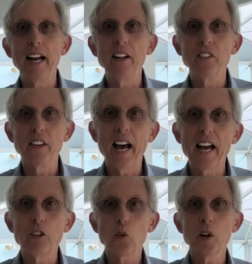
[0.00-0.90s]
And I
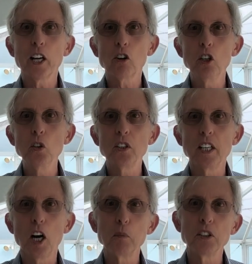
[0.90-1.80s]
had 3 crews in
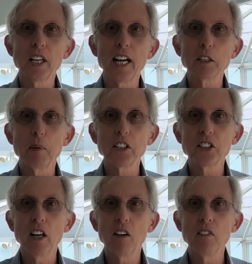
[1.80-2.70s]
there besides
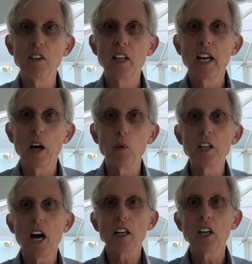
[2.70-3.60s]
myself. And we
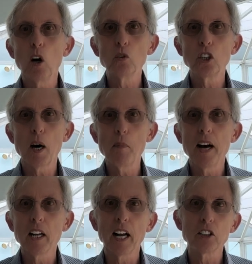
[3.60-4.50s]
knocked the whole job
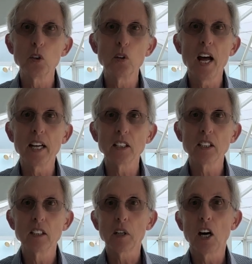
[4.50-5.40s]
out in like 2
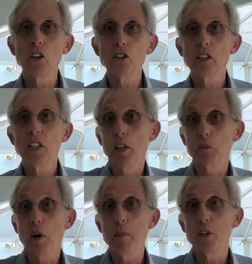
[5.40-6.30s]
days, because there's
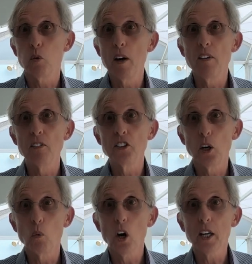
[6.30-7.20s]
probably 12 of us that
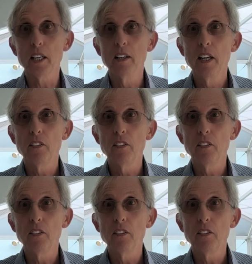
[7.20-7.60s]
are working.